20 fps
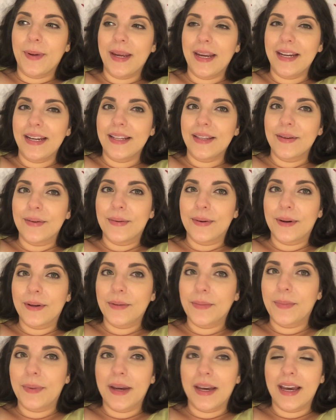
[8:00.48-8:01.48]
pain in the
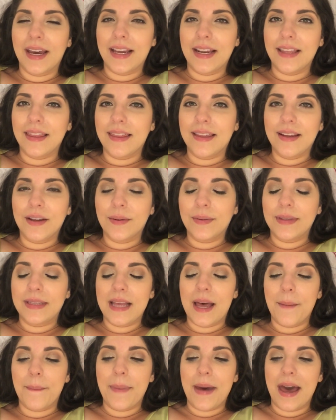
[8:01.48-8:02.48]
world, but I didn't think it was
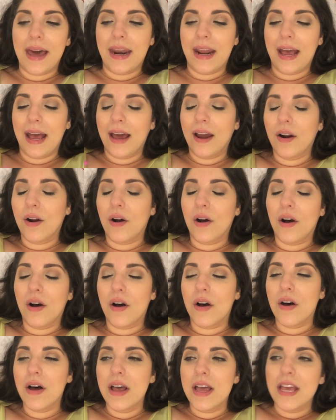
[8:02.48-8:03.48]
that bad at
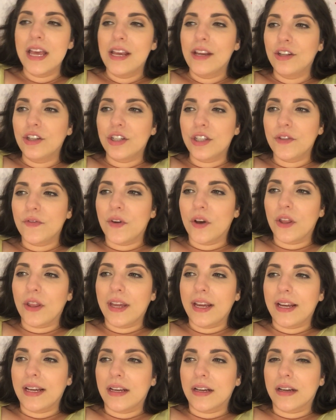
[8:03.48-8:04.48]
all. Just felt
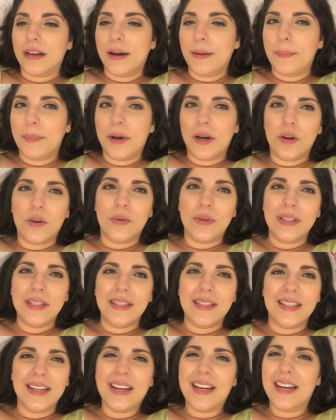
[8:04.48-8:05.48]
like a bug was
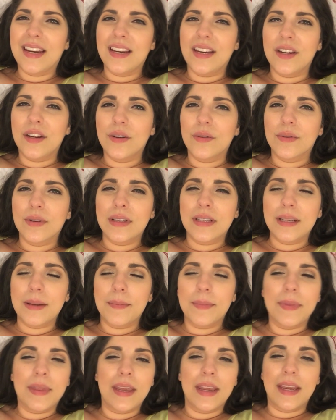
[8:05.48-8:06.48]
stinging you or
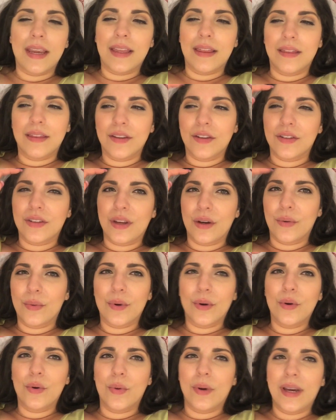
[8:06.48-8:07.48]
something and just like
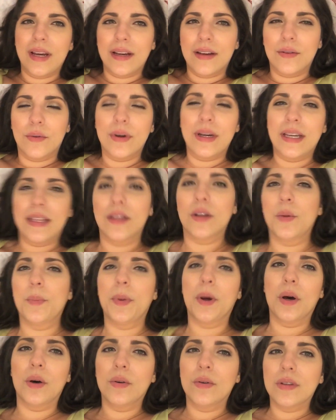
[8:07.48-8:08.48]
real quick, quick little
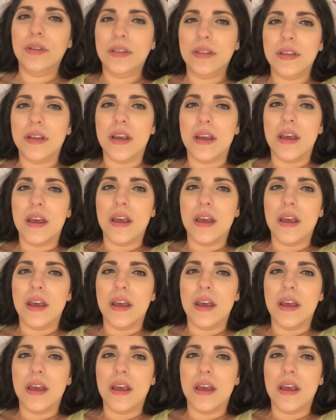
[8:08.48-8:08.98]
pokes.